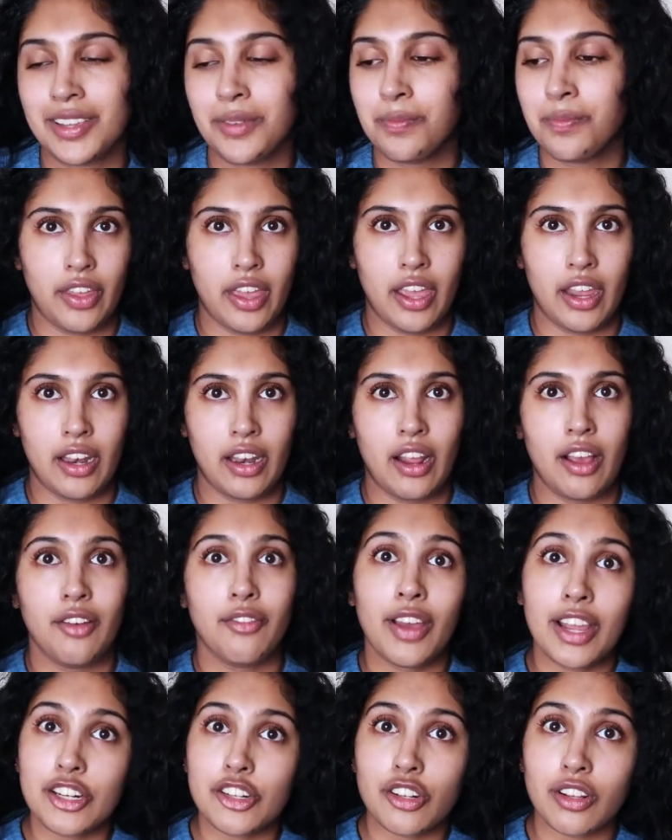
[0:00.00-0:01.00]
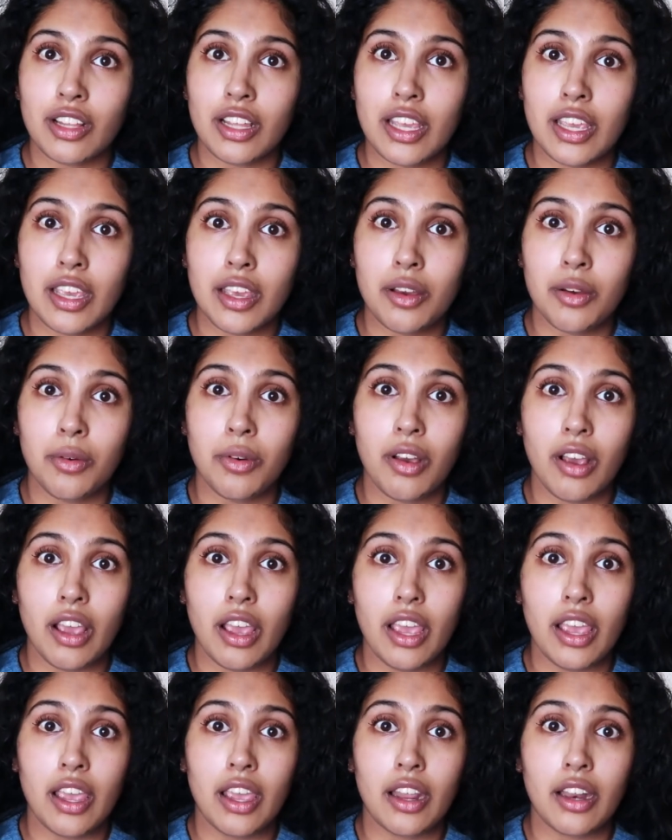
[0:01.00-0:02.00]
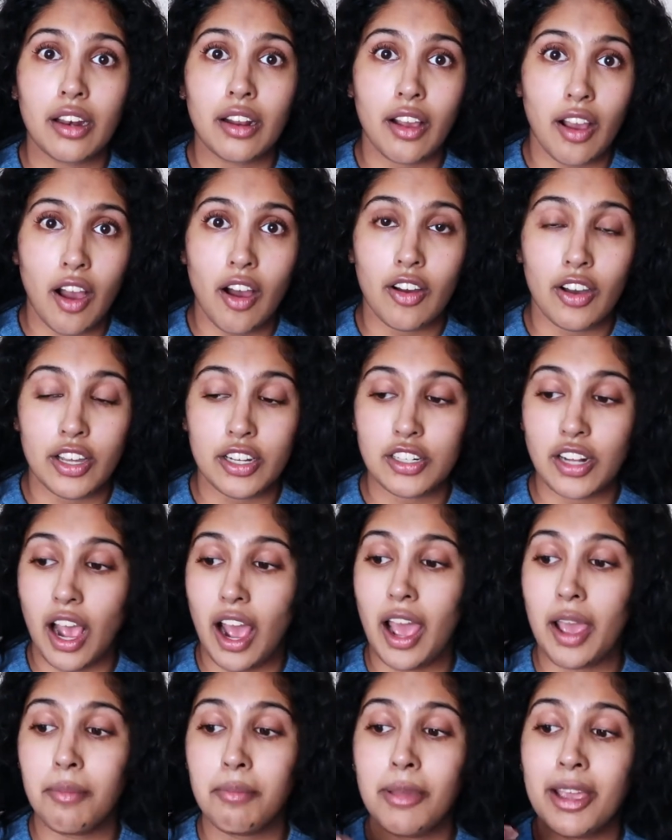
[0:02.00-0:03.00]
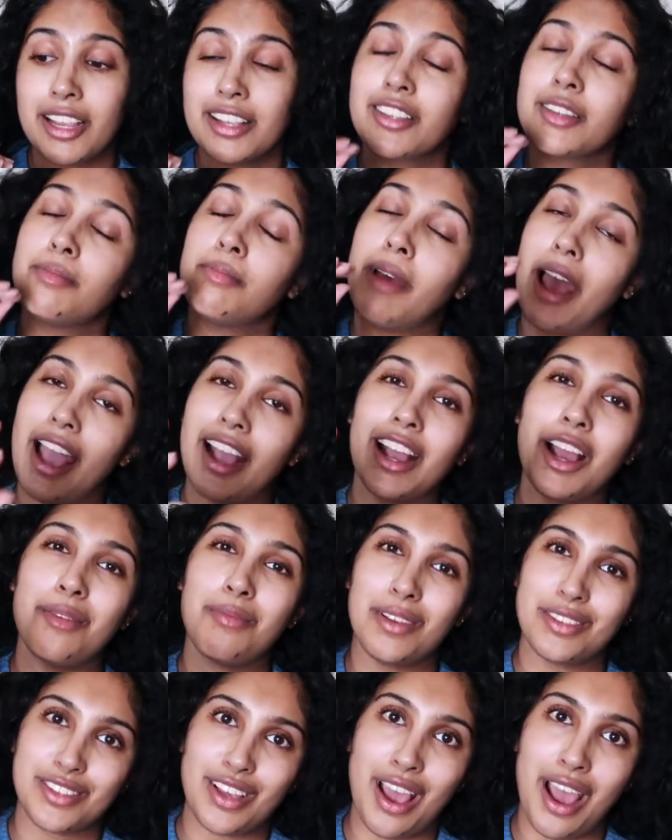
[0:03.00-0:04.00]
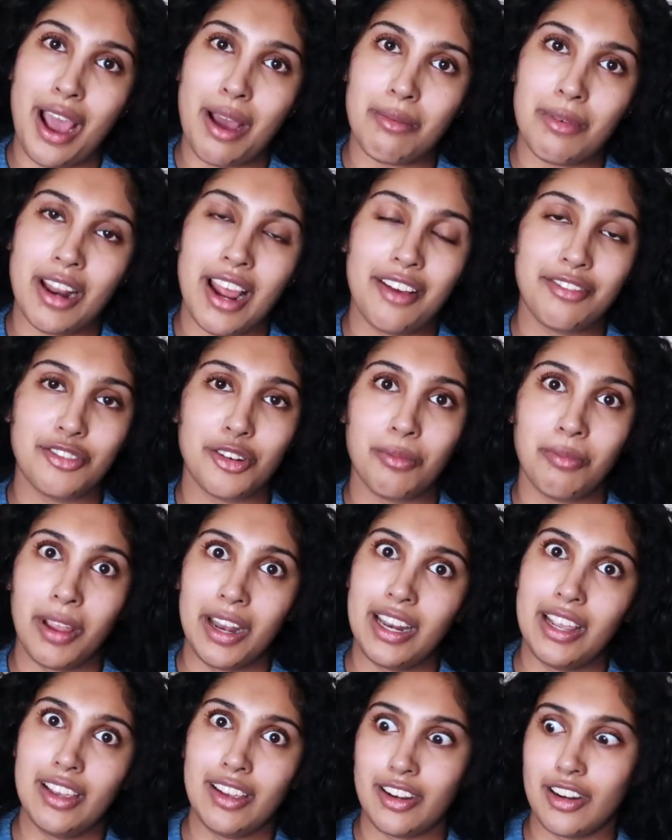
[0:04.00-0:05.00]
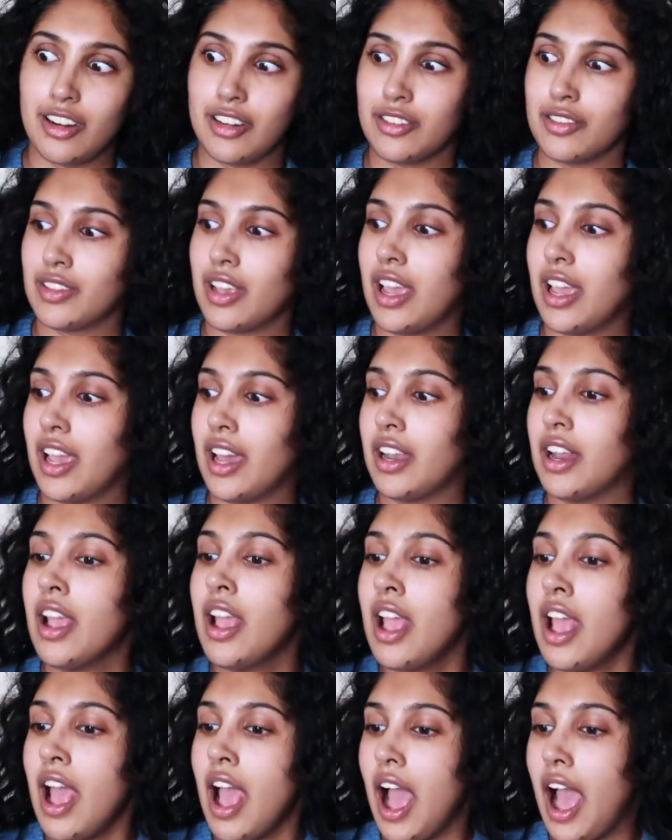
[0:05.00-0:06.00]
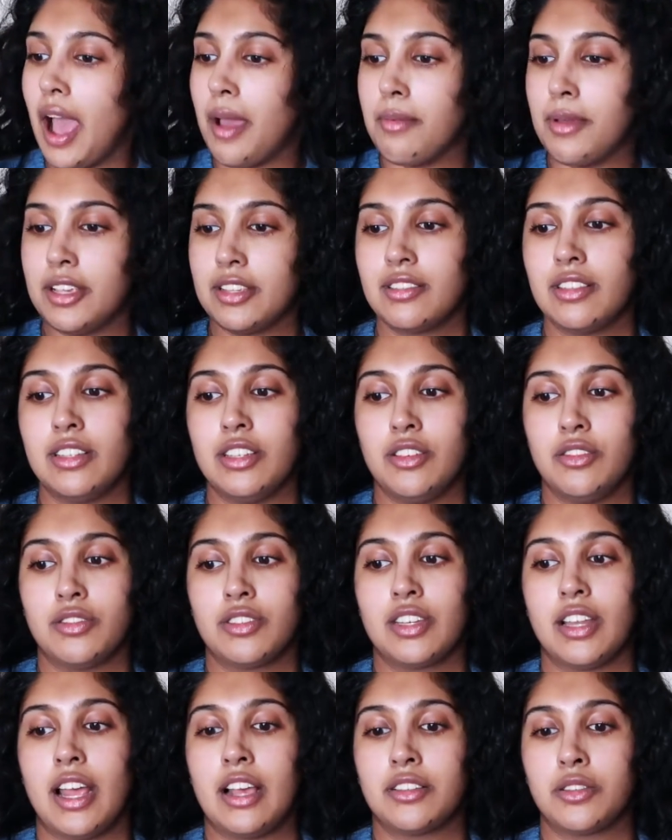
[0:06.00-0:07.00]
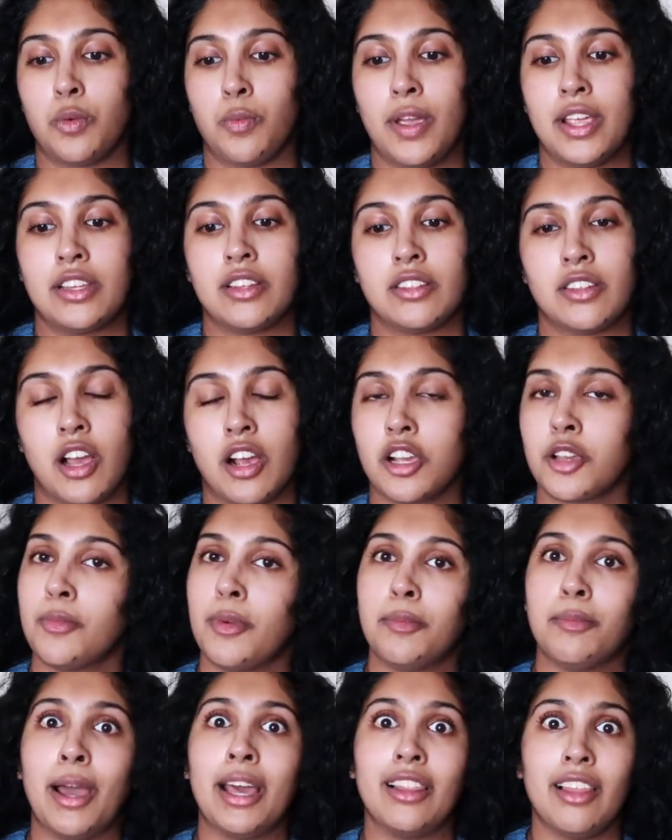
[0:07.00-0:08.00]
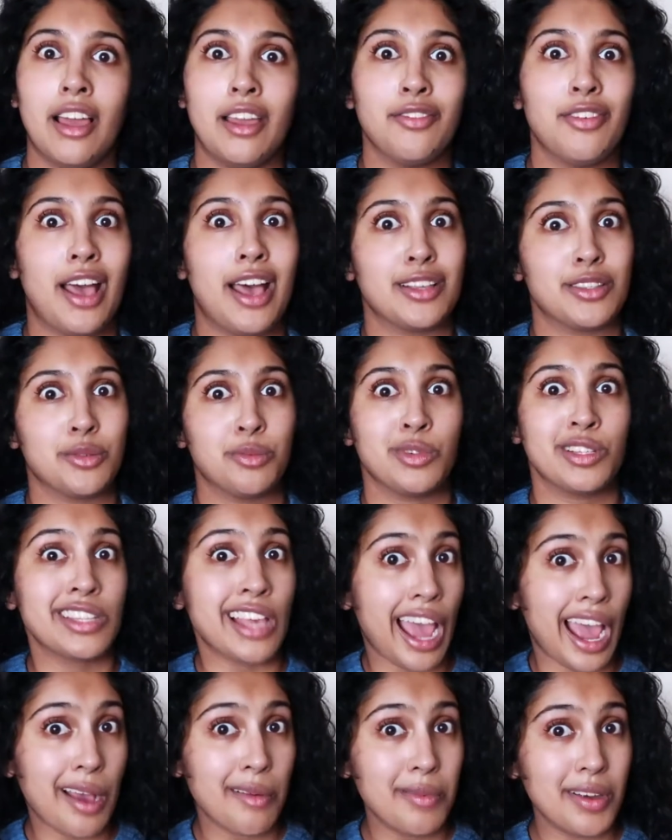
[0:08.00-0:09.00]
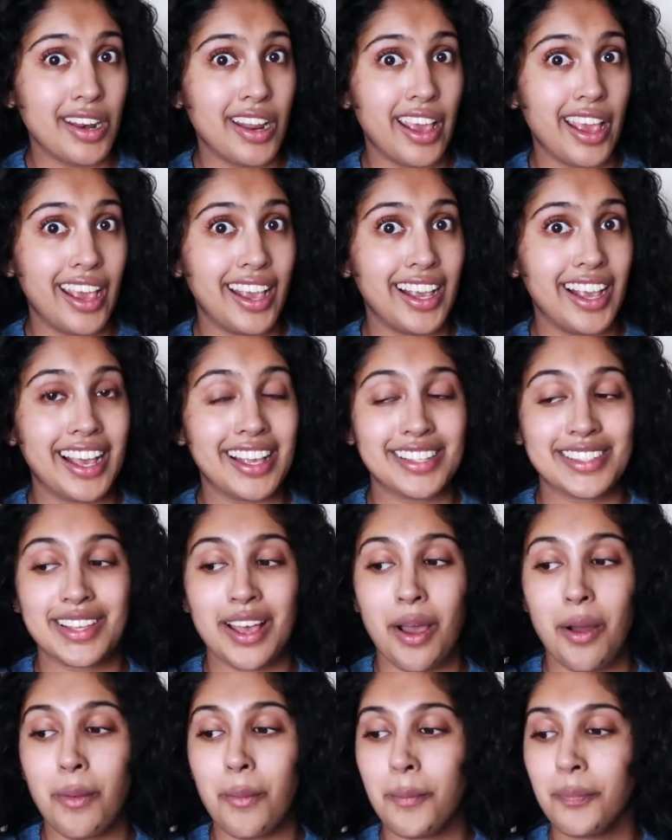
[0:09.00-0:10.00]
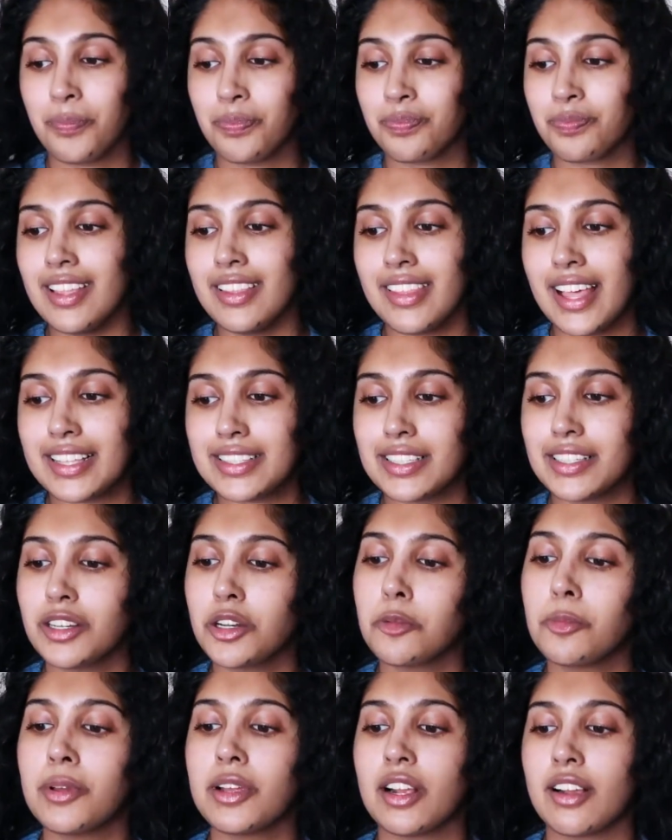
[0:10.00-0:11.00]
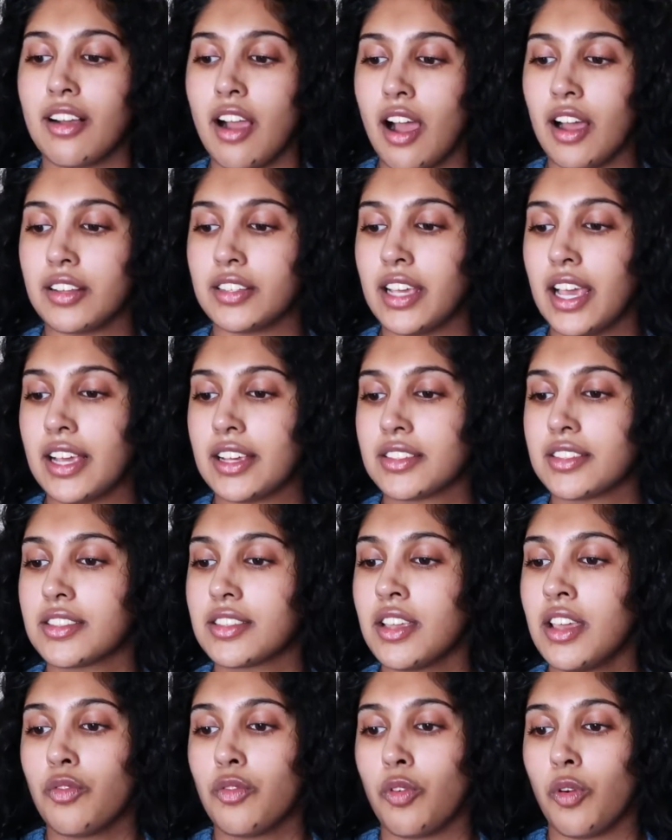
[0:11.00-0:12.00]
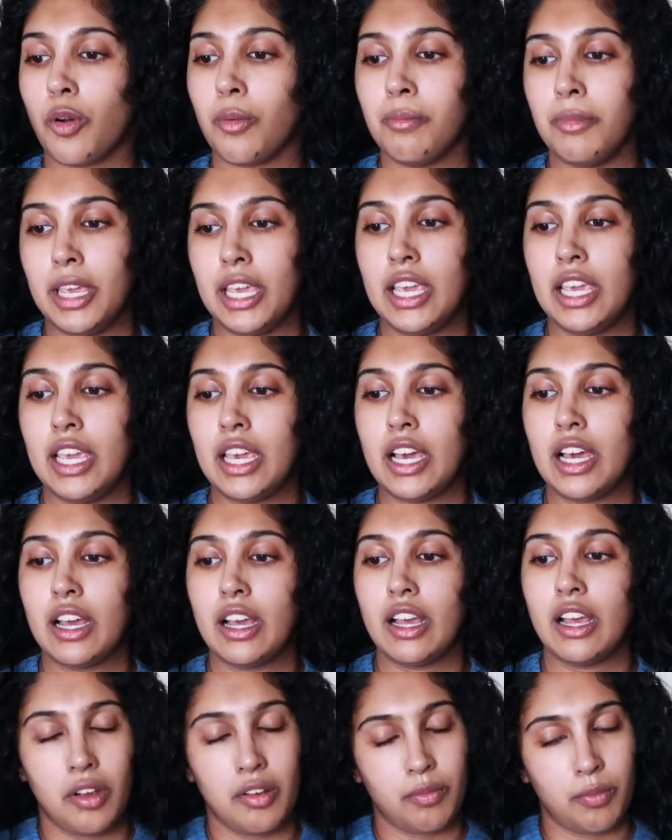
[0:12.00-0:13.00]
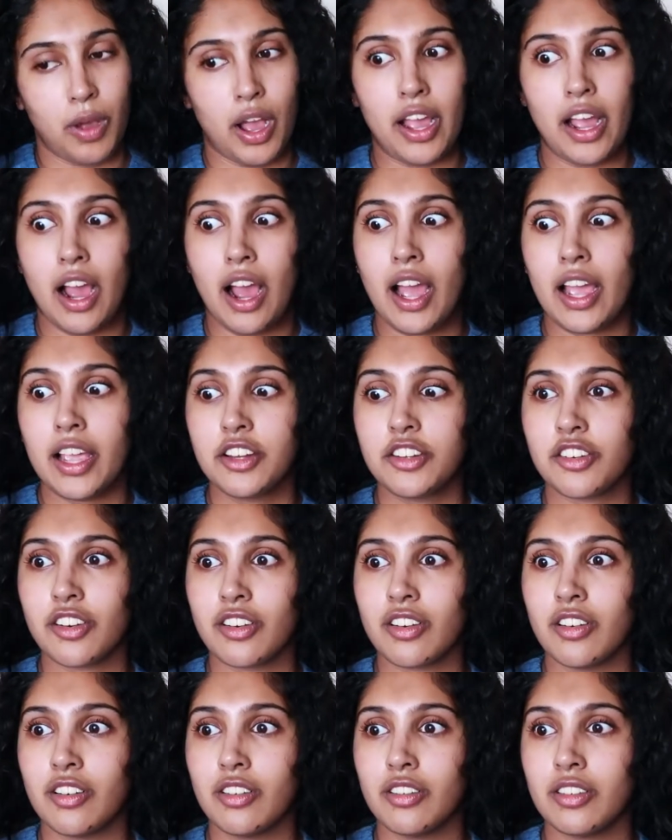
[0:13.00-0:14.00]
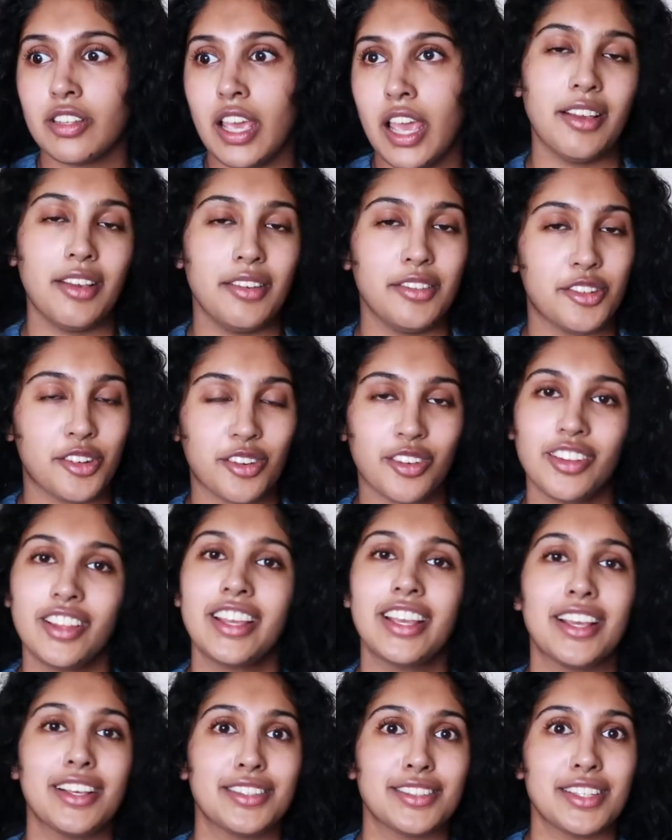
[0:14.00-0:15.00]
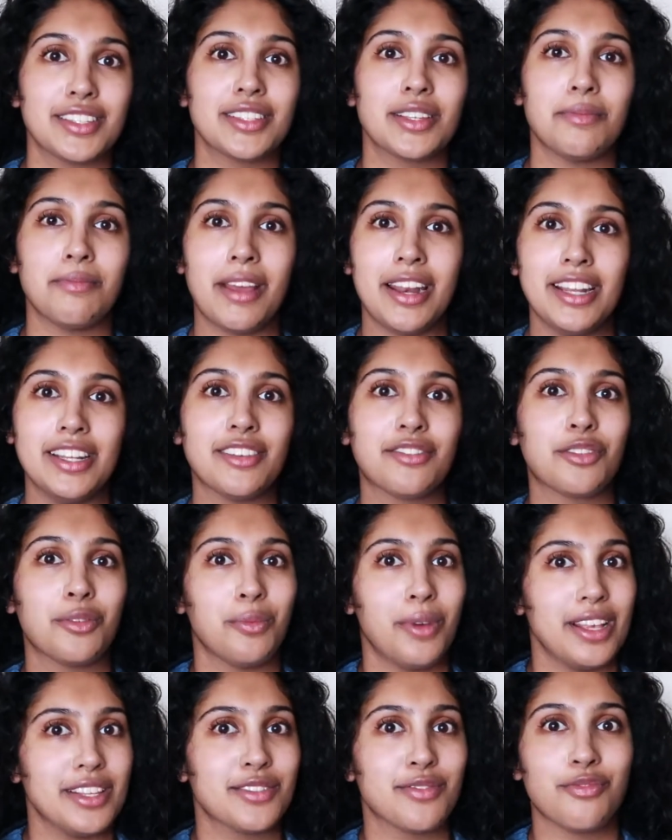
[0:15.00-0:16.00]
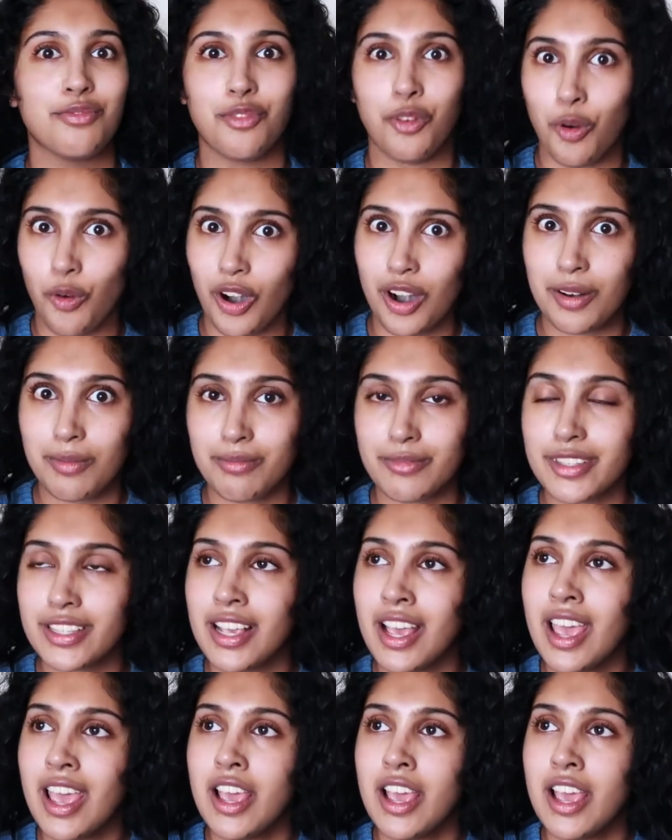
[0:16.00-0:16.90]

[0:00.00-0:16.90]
Then eventually in college, I picked it back up as a habit after many years, and I basically use it as a way to document my life as it was happening. So that's a little bit of context for me, why I journaled. Journaling exists in many different ways and forms.